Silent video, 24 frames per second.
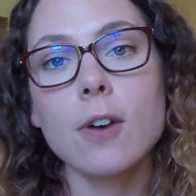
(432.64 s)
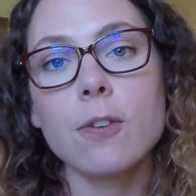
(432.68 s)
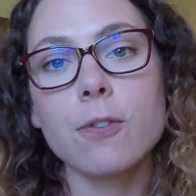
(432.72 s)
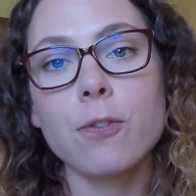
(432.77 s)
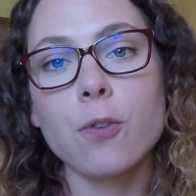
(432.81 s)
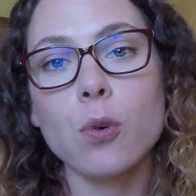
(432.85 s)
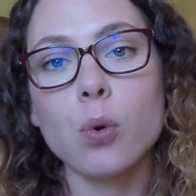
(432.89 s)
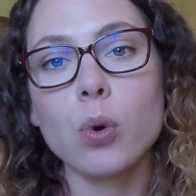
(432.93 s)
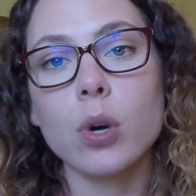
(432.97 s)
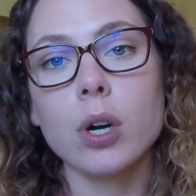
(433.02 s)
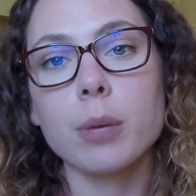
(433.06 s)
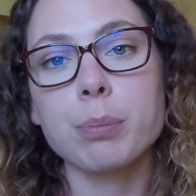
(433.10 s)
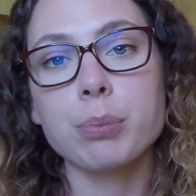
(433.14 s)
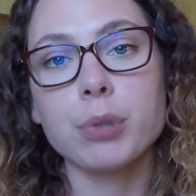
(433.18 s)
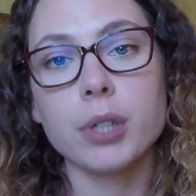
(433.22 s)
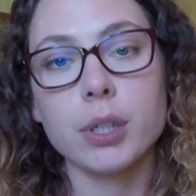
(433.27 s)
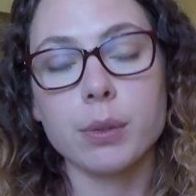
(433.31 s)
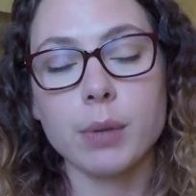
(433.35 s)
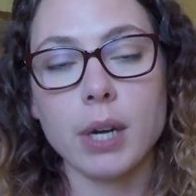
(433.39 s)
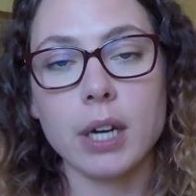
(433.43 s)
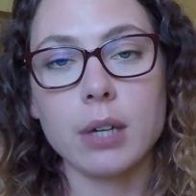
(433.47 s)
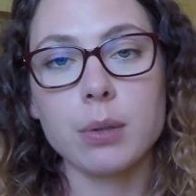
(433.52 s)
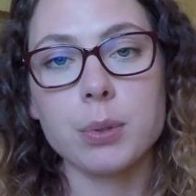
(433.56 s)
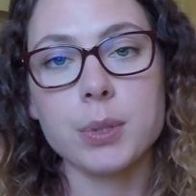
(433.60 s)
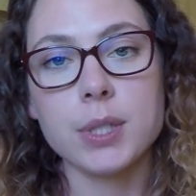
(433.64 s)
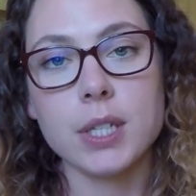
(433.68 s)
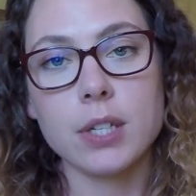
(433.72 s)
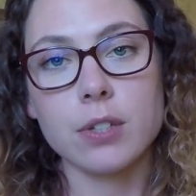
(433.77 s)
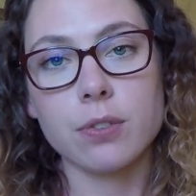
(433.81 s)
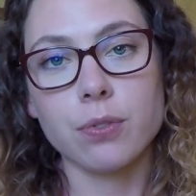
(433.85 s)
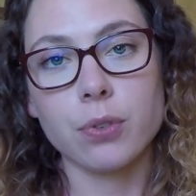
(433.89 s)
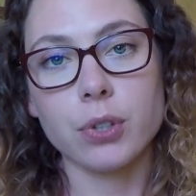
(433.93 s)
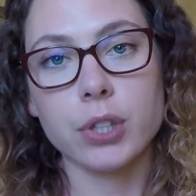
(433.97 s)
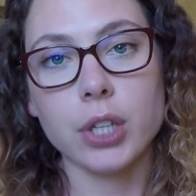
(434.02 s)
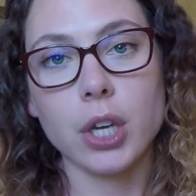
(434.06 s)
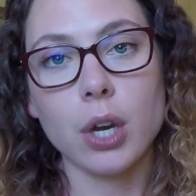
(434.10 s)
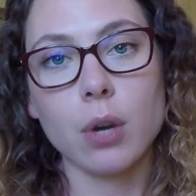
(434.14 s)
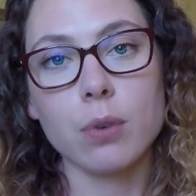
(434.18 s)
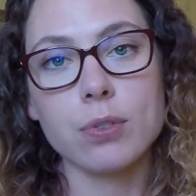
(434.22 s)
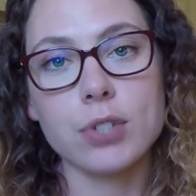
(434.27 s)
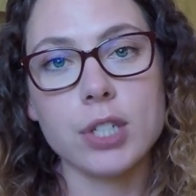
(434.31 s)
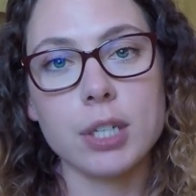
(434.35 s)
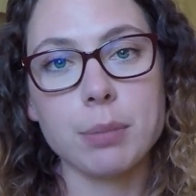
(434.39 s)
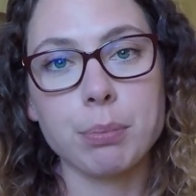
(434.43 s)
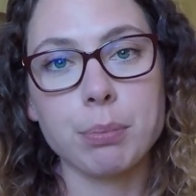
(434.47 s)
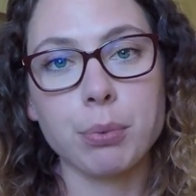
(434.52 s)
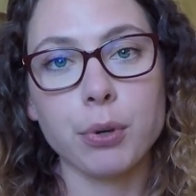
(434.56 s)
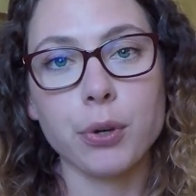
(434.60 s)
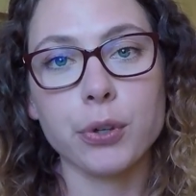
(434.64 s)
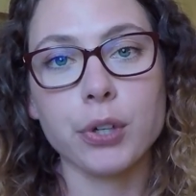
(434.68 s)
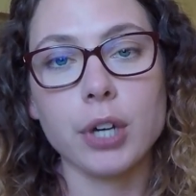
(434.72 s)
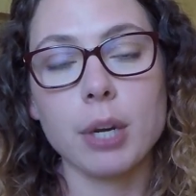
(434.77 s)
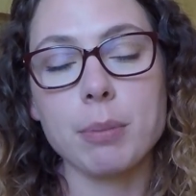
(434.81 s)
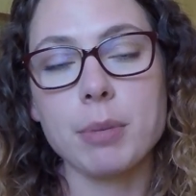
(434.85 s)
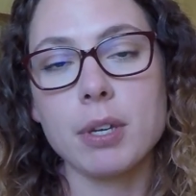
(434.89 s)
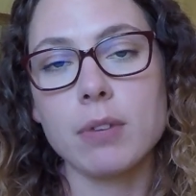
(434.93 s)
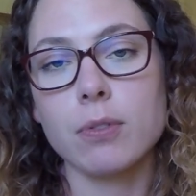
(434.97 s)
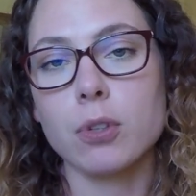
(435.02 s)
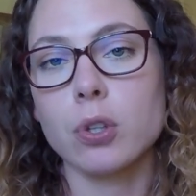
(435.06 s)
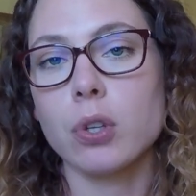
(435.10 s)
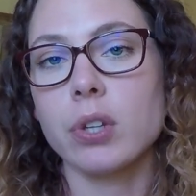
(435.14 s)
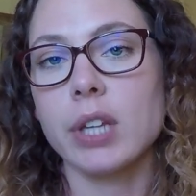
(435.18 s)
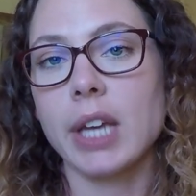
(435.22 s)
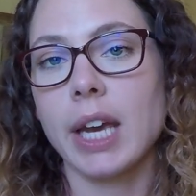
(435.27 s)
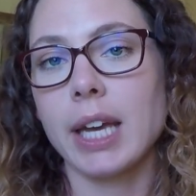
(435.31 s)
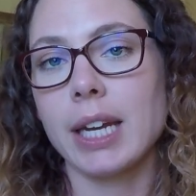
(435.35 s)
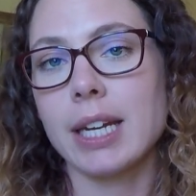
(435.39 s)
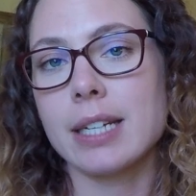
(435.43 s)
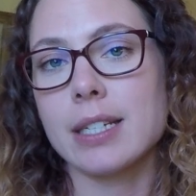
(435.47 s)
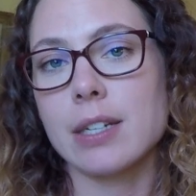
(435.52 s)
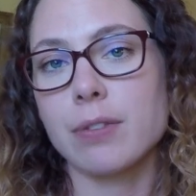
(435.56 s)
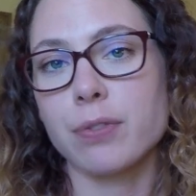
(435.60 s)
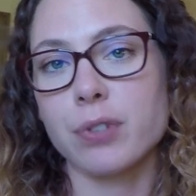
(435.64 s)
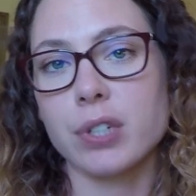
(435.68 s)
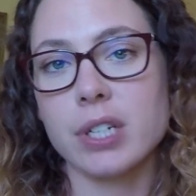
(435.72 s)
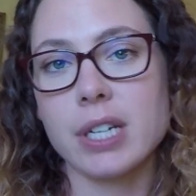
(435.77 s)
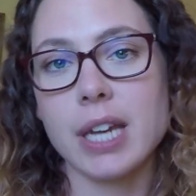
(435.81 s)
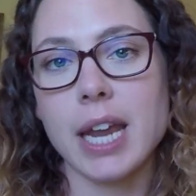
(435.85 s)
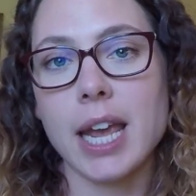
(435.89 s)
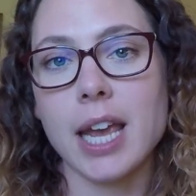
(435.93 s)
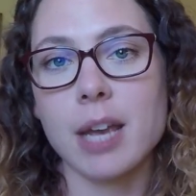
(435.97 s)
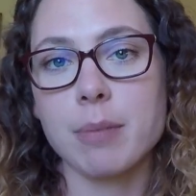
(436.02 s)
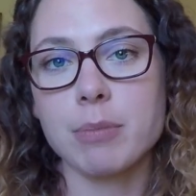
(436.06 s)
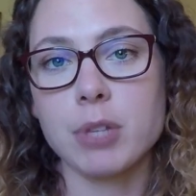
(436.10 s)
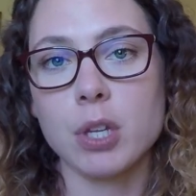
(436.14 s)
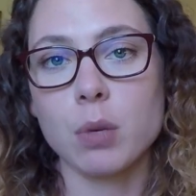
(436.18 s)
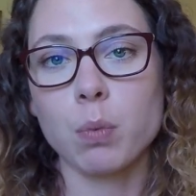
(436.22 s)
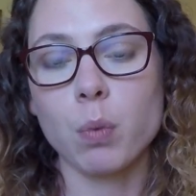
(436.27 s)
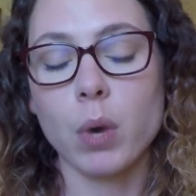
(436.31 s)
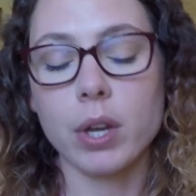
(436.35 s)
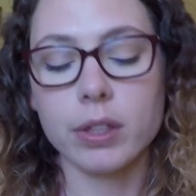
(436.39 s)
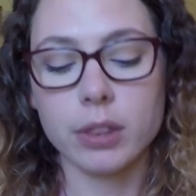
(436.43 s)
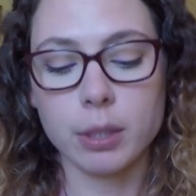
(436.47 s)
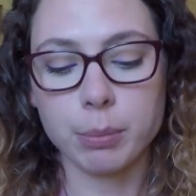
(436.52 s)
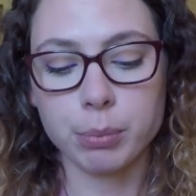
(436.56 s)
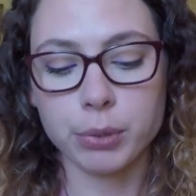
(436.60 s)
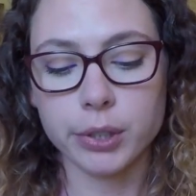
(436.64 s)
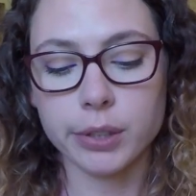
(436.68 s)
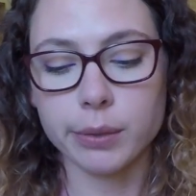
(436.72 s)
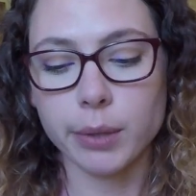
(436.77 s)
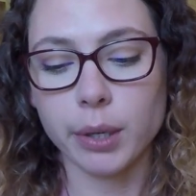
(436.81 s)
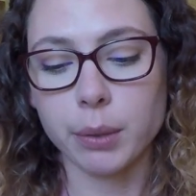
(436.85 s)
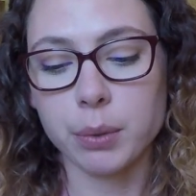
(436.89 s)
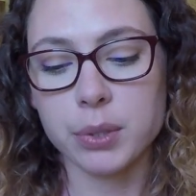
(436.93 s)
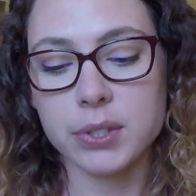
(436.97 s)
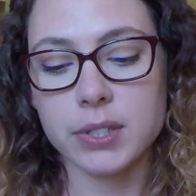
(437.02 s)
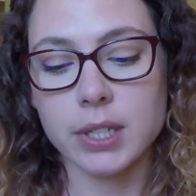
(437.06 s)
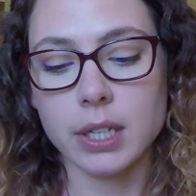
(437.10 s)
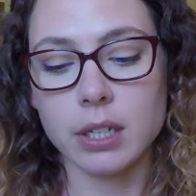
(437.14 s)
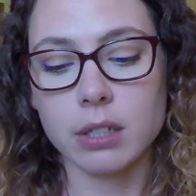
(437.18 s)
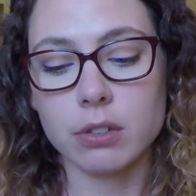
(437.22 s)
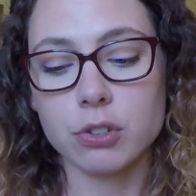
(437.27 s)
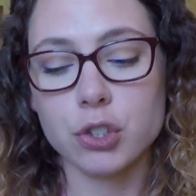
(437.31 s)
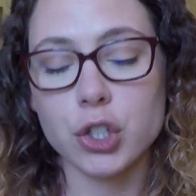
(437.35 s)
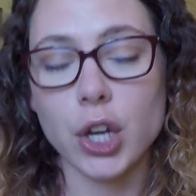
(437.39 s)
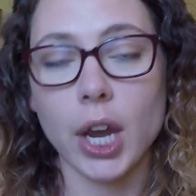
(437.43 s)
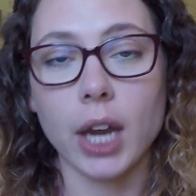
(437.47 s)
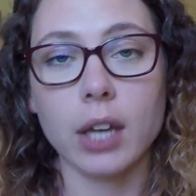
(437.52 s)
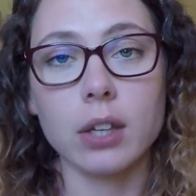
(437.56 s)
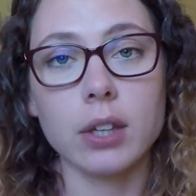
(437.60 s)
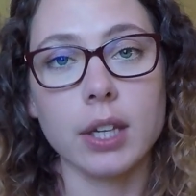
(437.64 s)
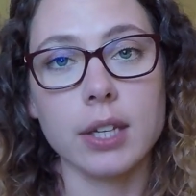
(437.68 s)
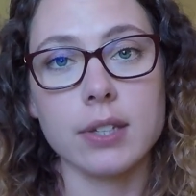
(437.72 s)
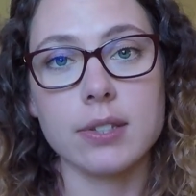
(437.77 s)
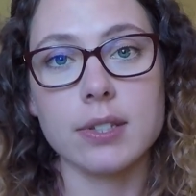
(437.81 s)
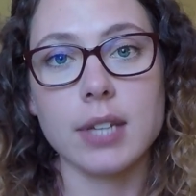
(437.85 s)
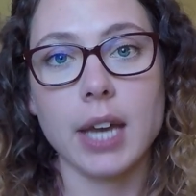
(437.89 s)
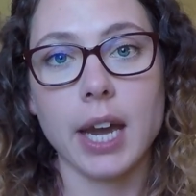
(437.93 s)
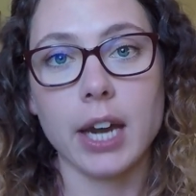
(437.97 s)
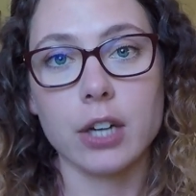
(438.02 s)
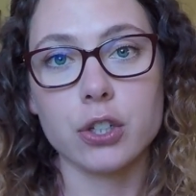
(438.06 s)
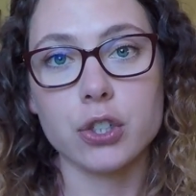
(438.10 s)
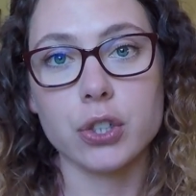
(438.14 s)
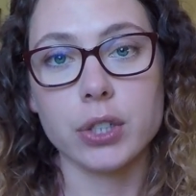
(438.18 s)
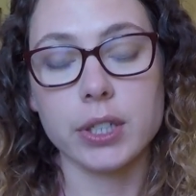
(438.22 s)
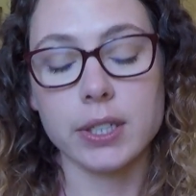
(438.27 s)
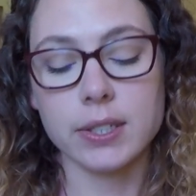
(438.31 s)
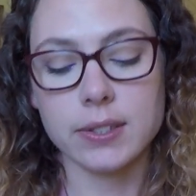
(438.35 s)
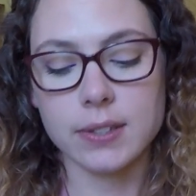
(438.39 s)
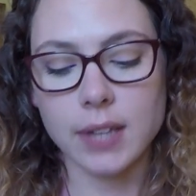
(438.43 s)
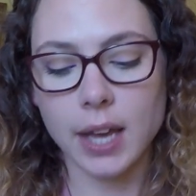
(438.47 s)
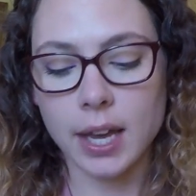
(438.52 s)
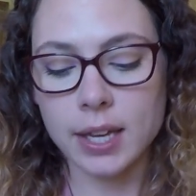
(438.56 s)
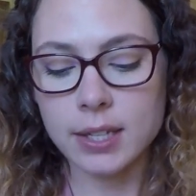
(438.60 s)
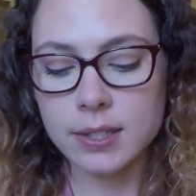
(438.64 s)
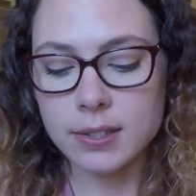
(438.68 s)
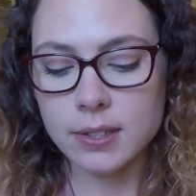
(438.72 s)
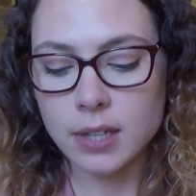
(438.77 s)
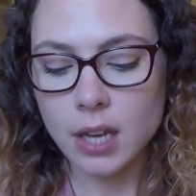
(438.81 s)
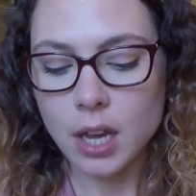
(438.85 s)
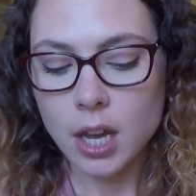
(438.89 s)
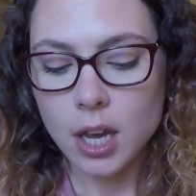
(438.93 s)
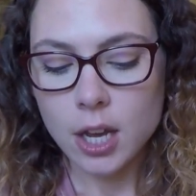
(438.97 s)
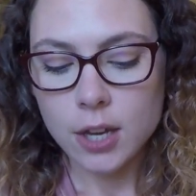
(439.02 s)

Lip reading: for prerequisites for the OT program, even though they had a different name than what the prerequisite checklist actually says.